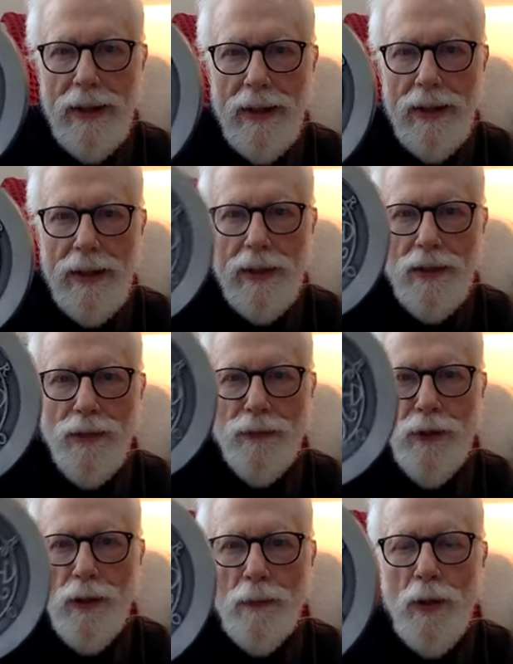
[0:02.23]
It is
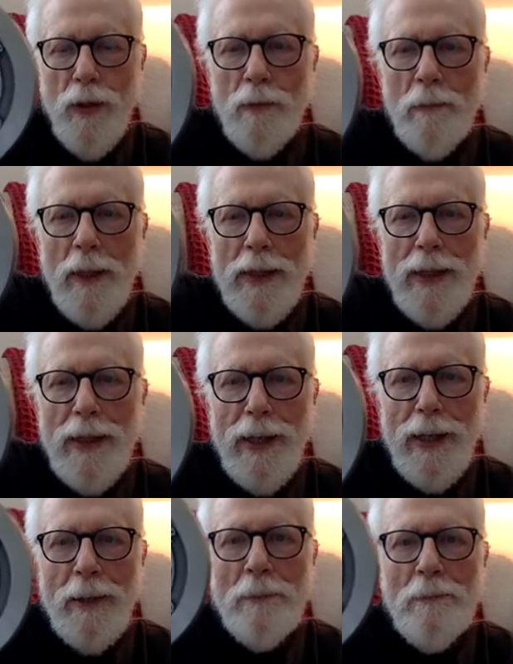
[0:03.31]
Full Moon Monday.